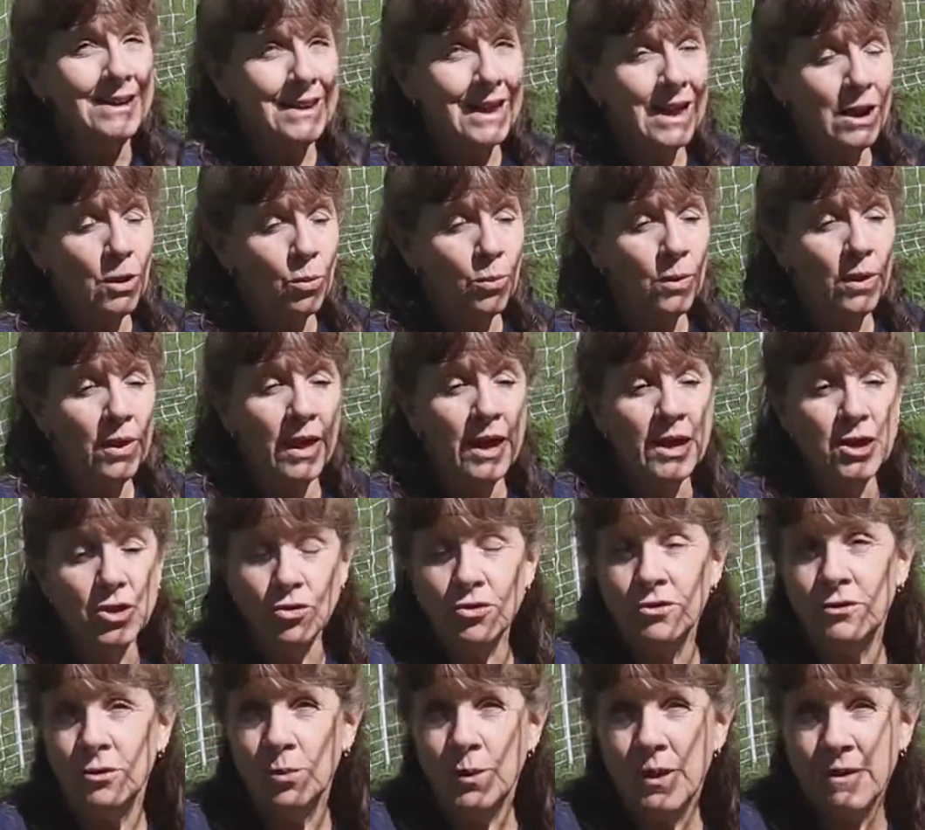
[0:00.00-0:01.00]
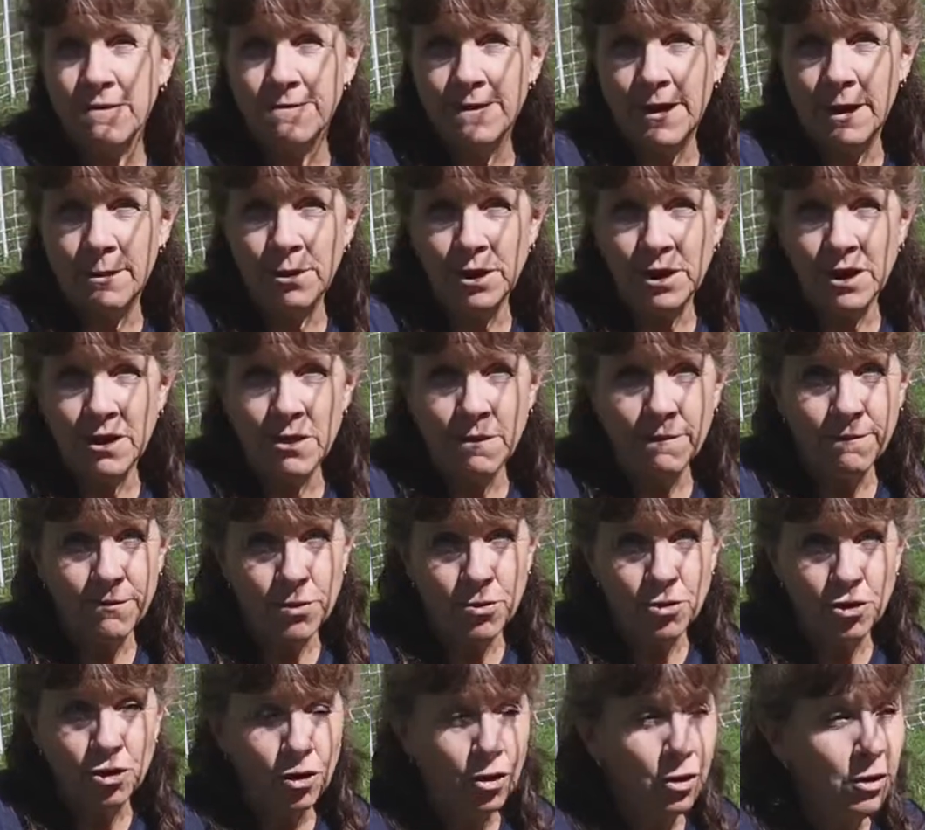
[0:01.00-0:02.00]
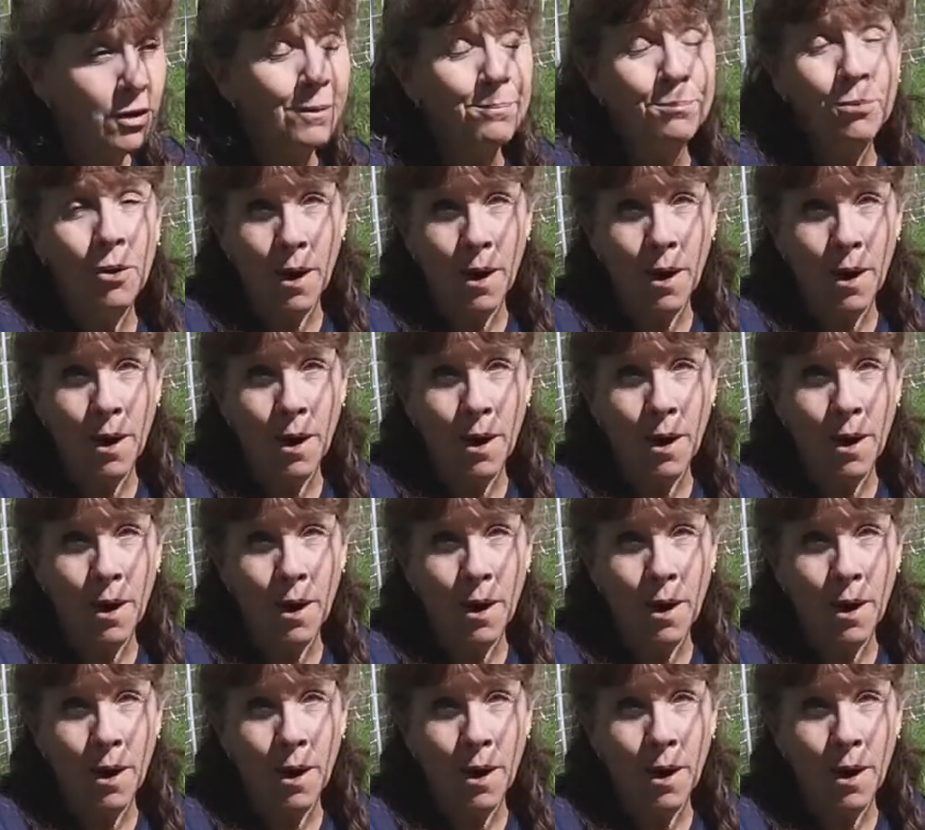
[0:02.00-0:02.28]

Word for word: Now, will I use the weave fabric in the future?